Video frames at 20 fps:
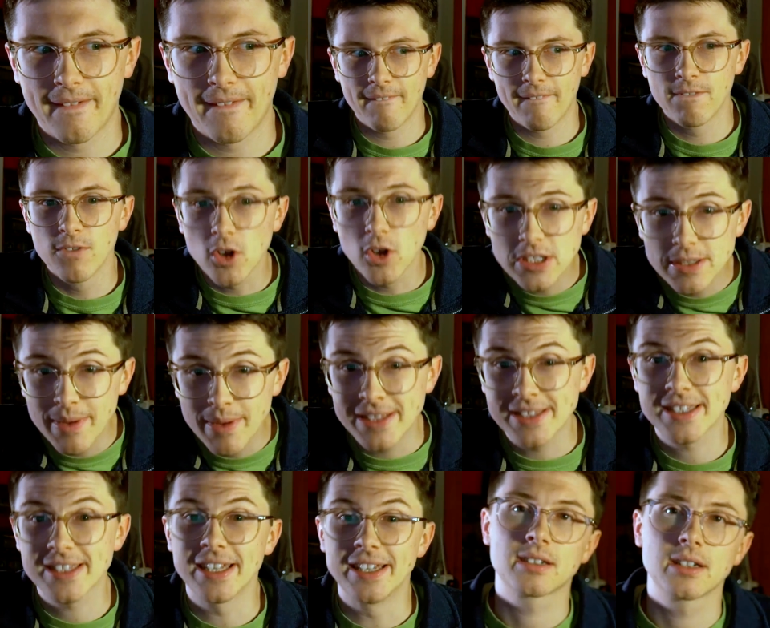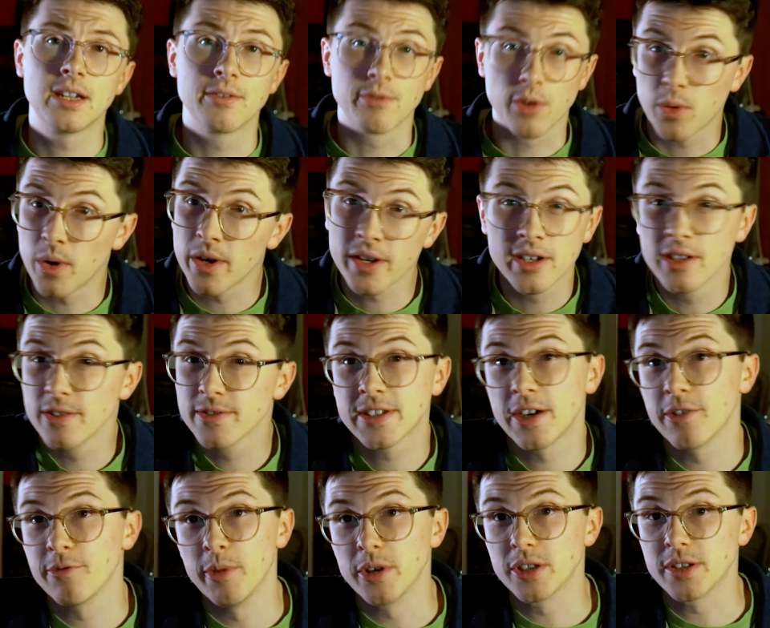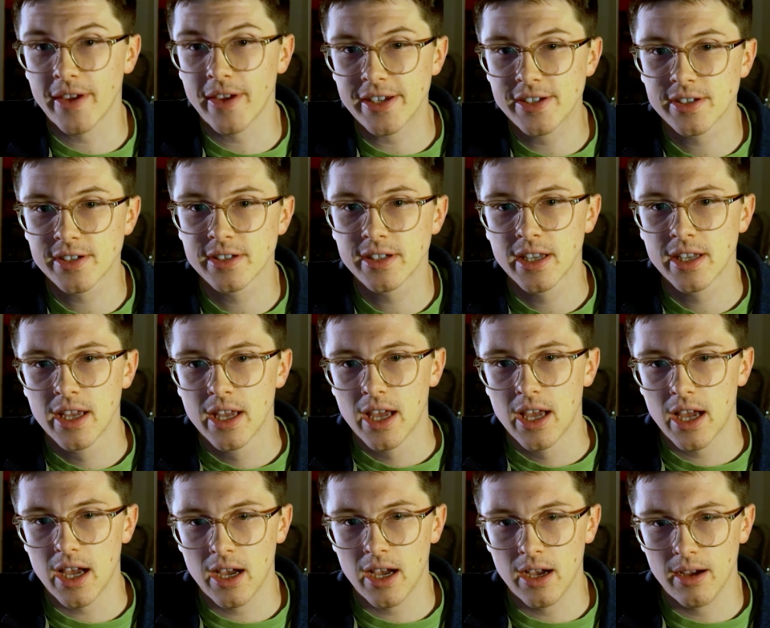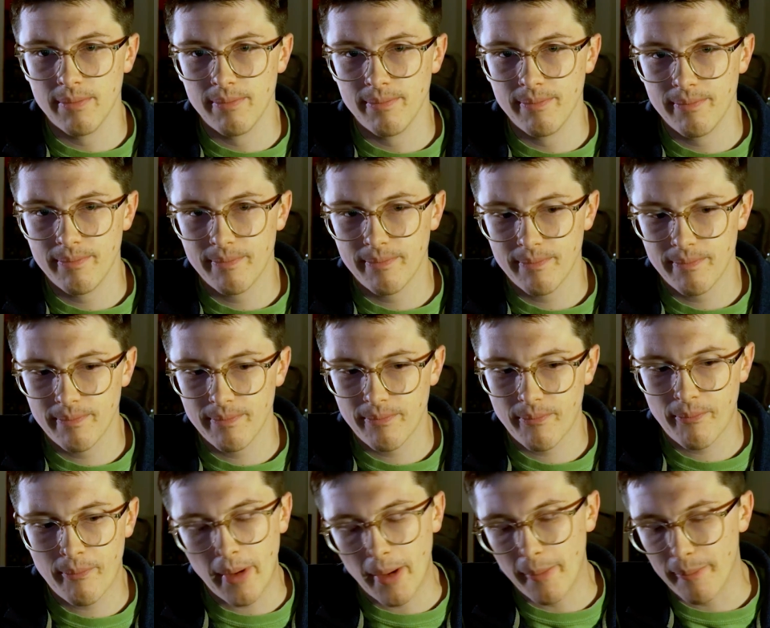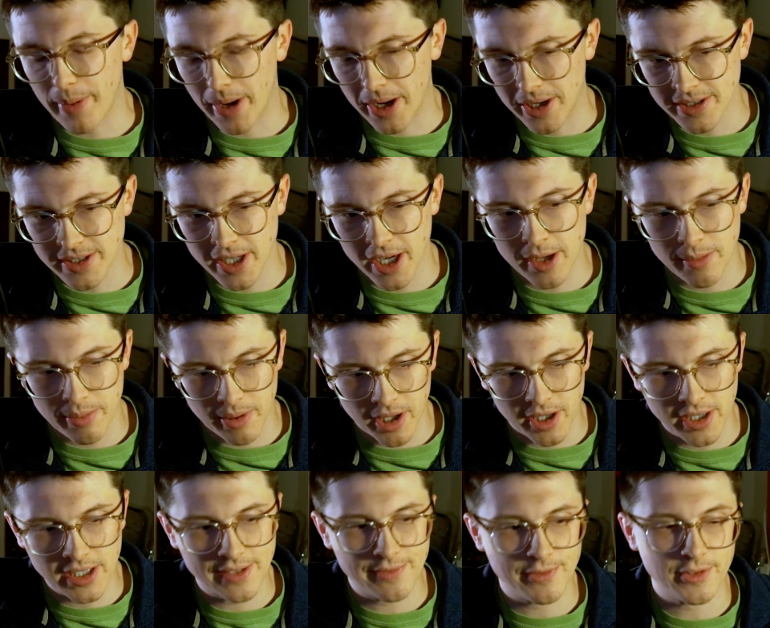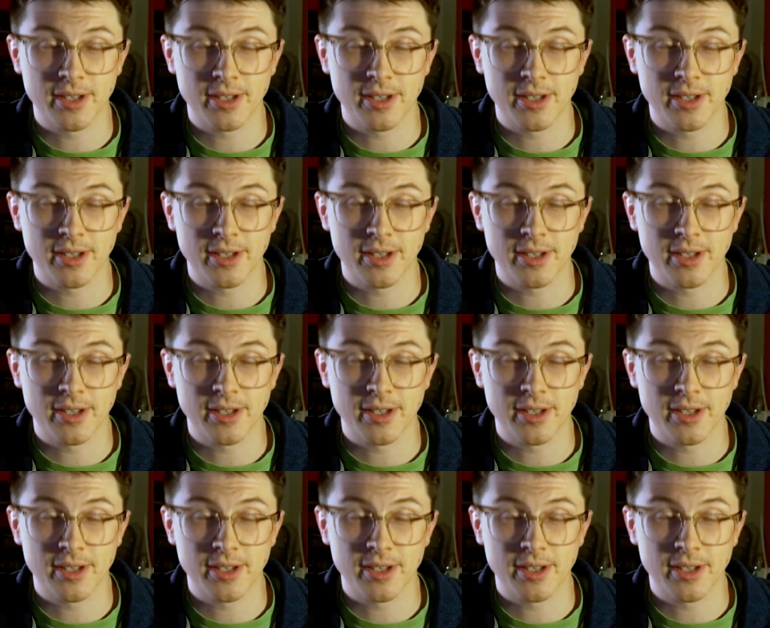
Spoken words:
Not immensely. It required a lot of self-motivation. But because I applied for